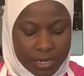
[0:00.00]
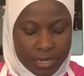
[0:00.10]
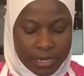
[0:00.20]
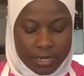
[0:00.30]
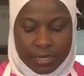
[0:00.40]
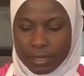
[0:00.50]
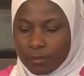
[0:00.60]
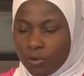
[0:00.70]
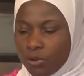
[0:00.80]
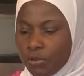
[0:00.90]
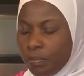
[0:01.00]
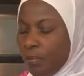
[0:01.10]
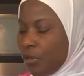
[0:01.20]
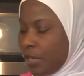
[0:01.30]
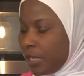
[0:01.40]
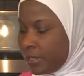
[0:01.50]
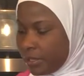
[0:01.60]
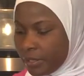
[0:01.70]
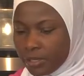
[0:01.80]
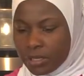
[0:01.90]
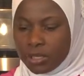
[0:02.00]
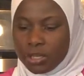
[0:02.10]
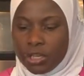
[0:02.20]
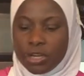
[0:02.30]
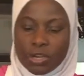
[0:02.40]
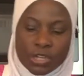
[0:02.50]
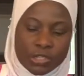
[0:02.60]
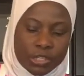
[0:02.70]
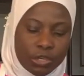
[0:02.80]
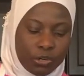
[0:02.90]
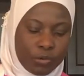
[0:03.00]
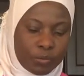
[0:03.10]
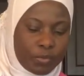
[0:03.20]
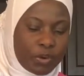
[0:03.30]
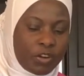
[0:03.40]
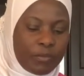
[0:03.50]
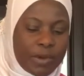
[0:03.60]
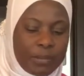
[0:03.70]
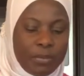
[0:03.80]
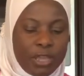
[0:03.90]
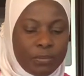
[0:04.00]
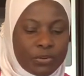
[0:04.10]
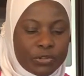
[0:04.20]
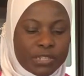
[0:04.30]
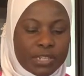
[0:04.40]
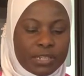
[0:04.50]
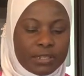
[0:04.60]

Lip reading: And I'm going to put, a scoop of my pea protein.